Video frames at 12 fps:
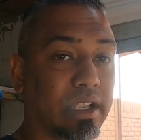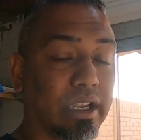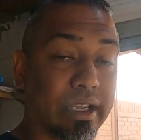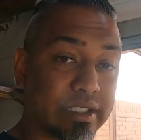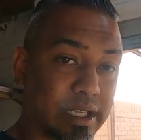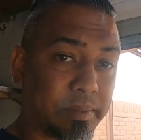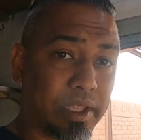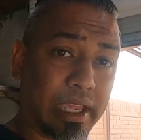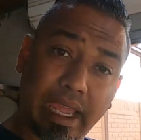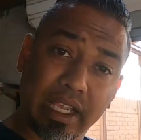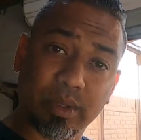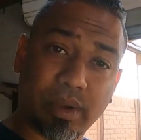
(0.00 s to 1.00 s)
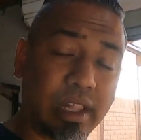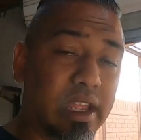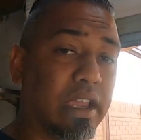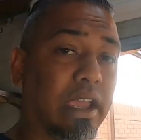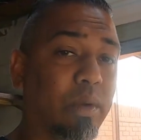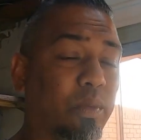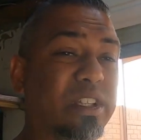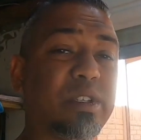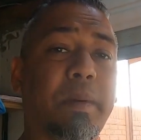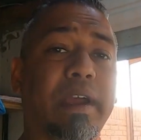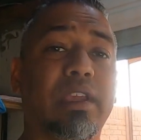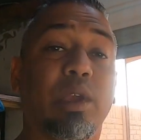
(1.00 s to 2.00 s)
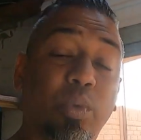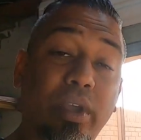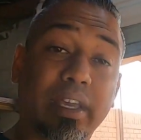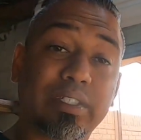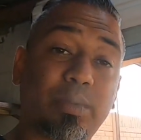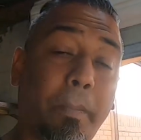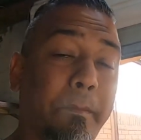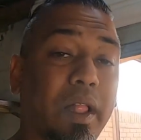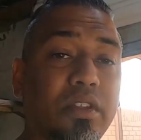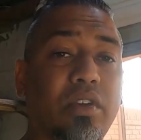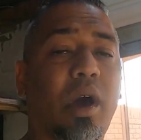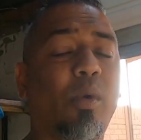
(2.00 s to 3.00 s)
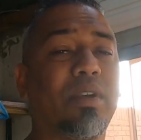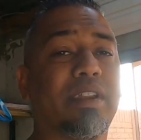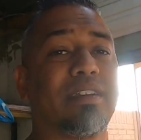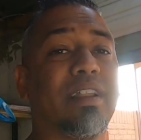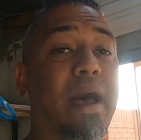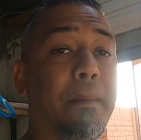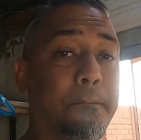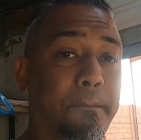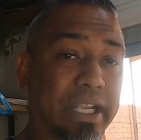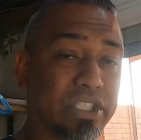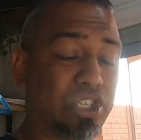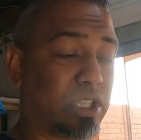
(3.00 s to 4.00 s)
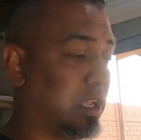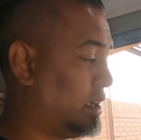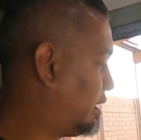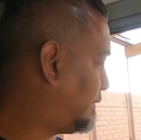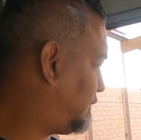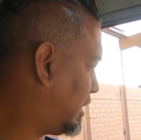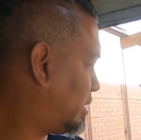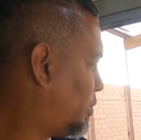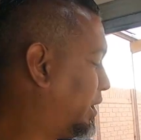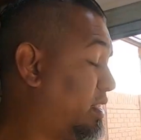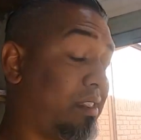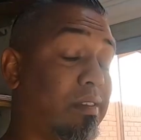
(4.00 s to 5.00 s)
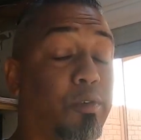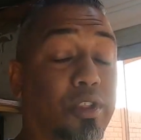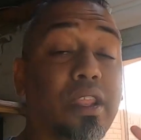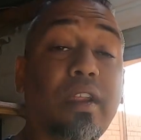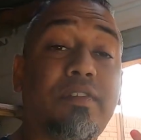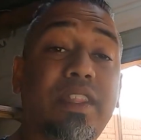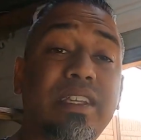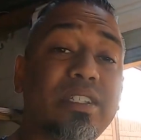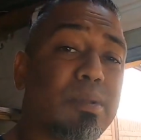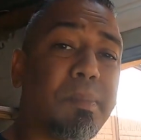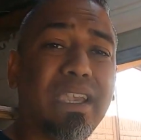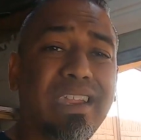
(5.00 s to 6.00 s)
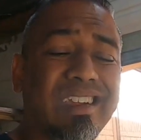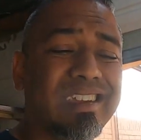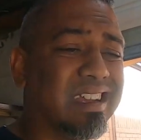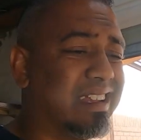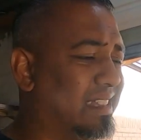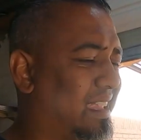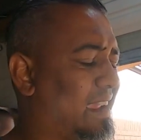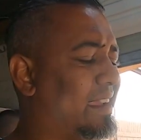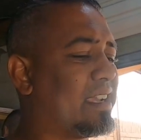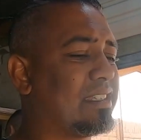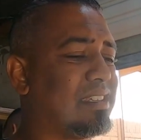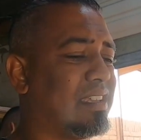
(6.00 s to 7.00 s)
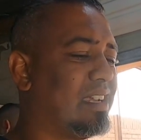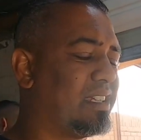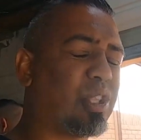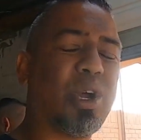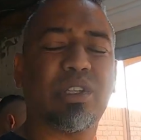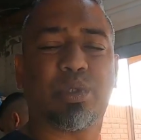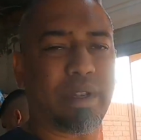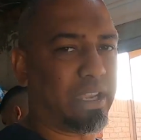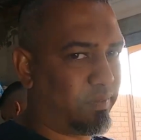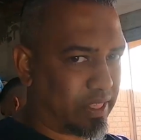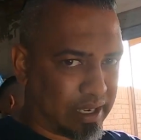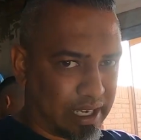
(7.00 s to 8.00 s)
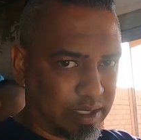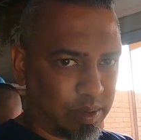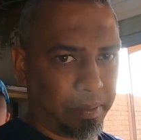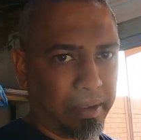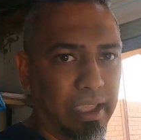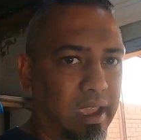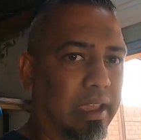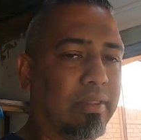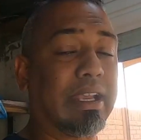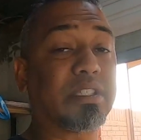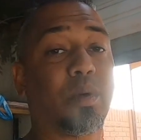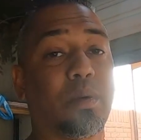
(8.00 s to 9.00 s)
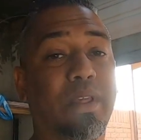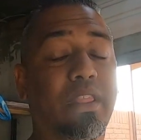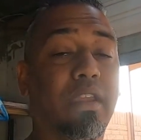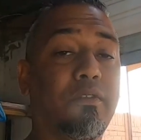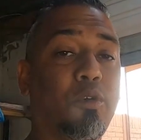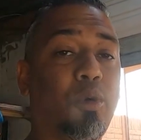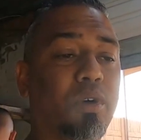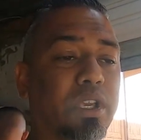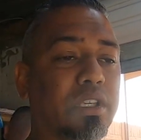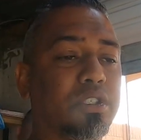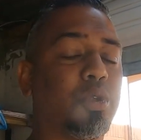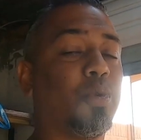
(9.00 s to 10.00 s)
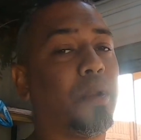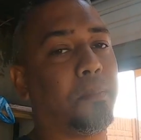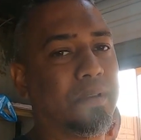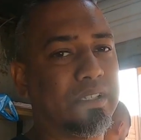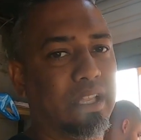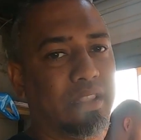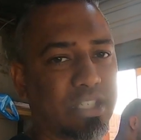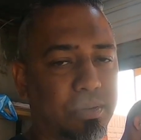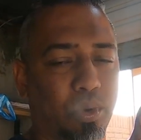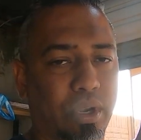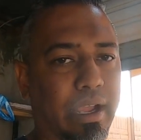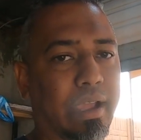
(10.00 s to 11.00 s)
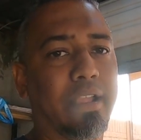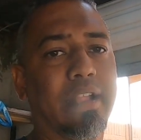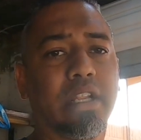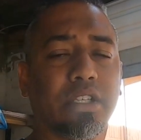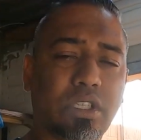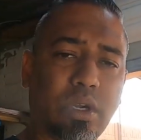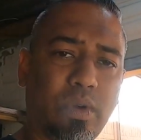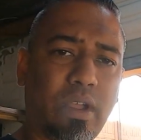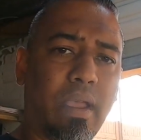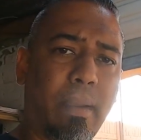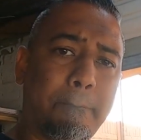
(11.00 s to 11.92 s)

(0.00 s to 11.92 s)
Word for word: learn something as well, and we inspire you guys to build your own little budget vehicle, whether it's for drifting, spinning, drags, stance, whatever the case will be. And that's what we're there for, is to represent the smaller guy. So